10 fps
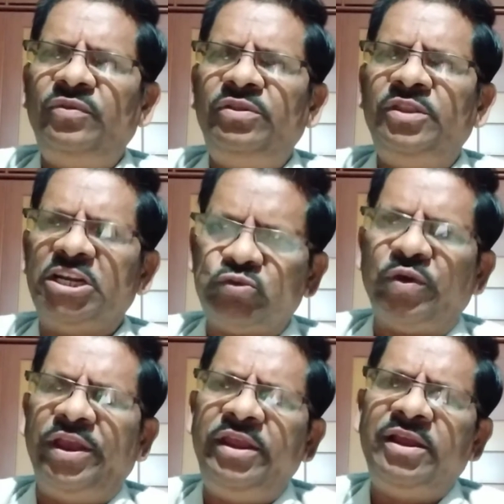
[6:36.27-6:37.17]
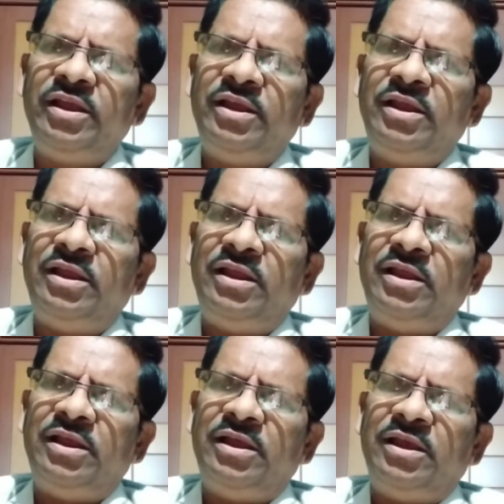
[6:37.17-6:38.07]
That's why,
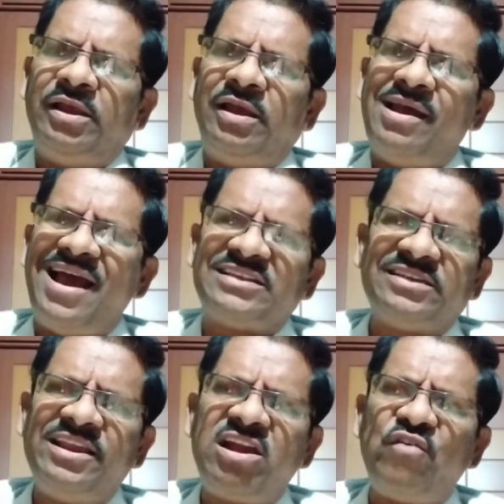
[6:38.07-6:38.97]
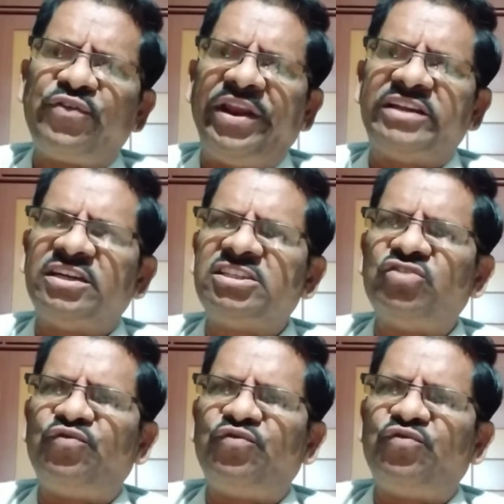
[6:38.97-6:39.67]
as League of Nations